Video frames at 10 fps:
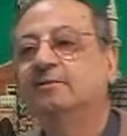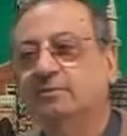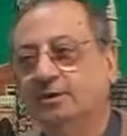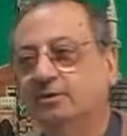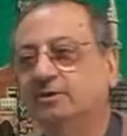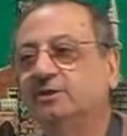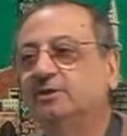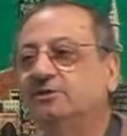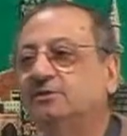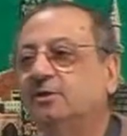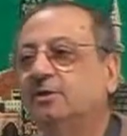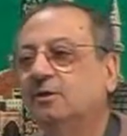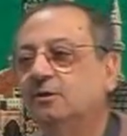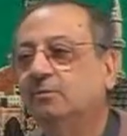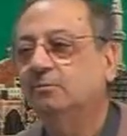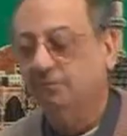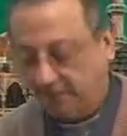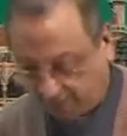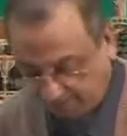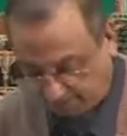Because it is
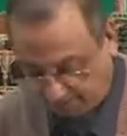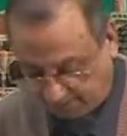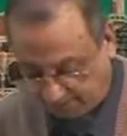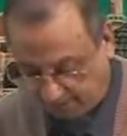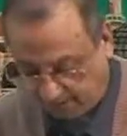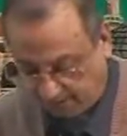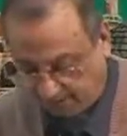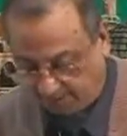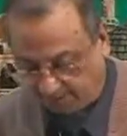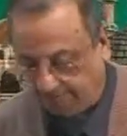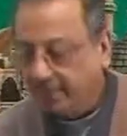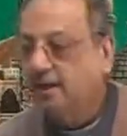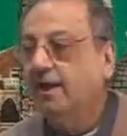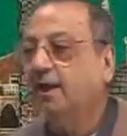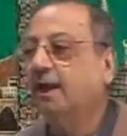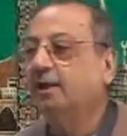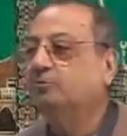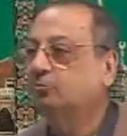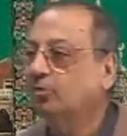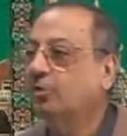mudaf ilayhi.
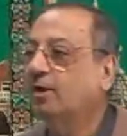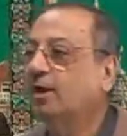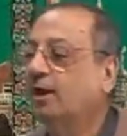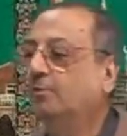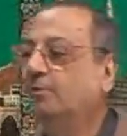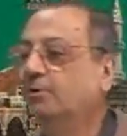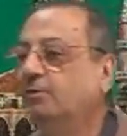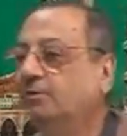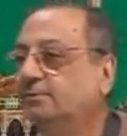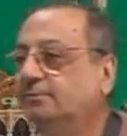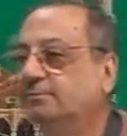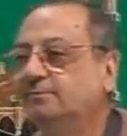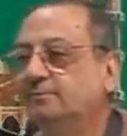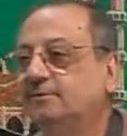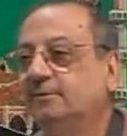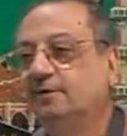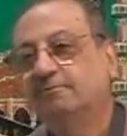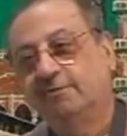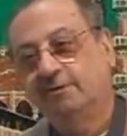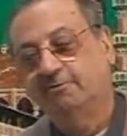At-tullabu
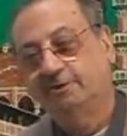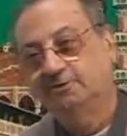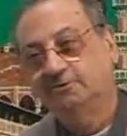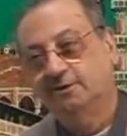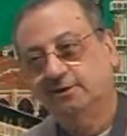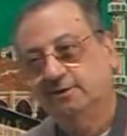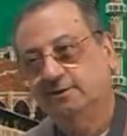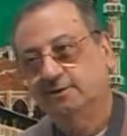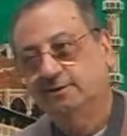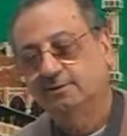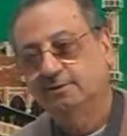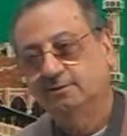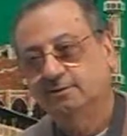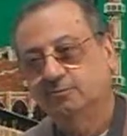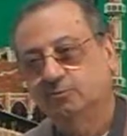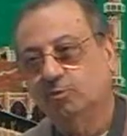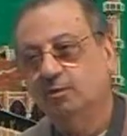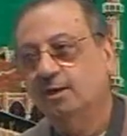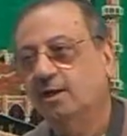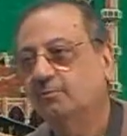fil fasli.
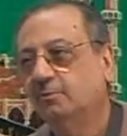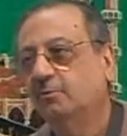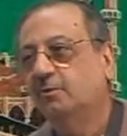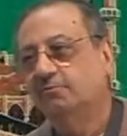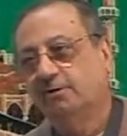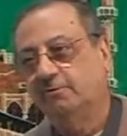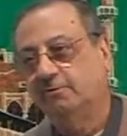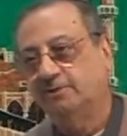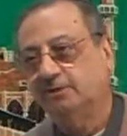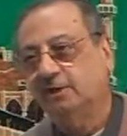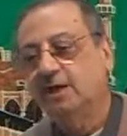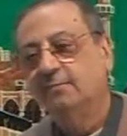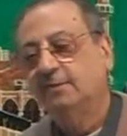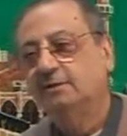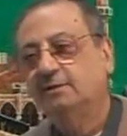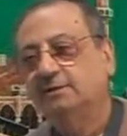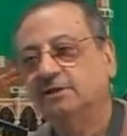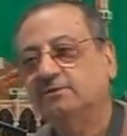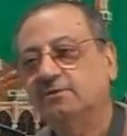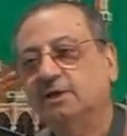Tullabu fil fasli. Brothers and
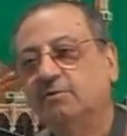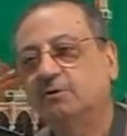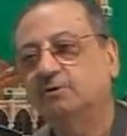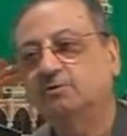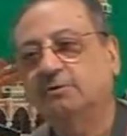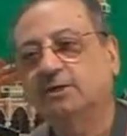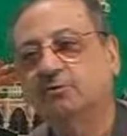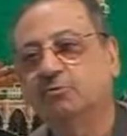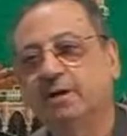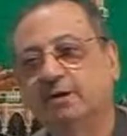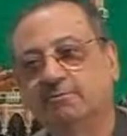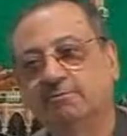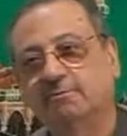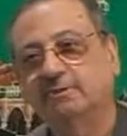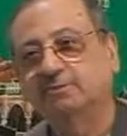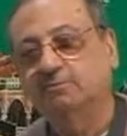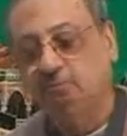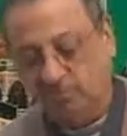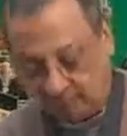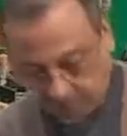sisters, I want to take you back one more